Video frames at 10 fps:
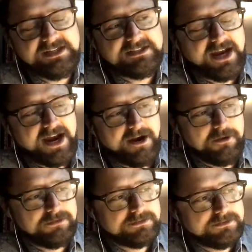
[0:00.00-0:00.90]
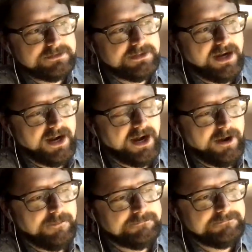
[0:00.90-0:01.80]
now,
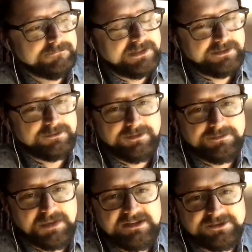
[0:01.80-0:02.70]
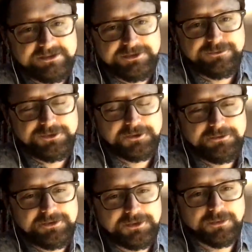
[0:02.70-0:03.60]
it basically,
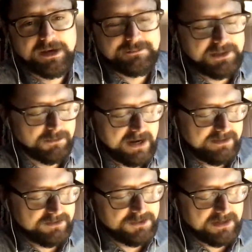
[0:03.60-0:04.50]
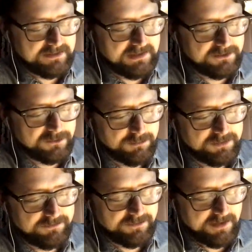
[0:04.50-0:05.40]
you read me right too, I think, in terms
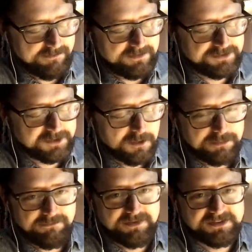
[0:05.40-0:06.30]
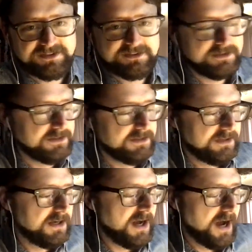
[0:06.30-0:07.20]
of the scope of this,
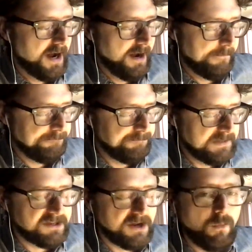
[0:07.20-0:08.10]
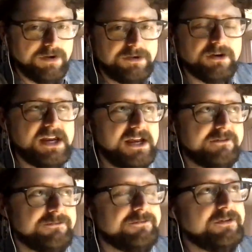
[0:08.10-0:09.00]
is I wonder
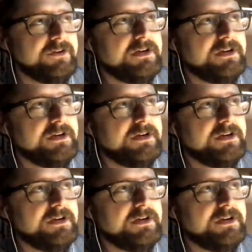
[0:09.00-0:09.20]
if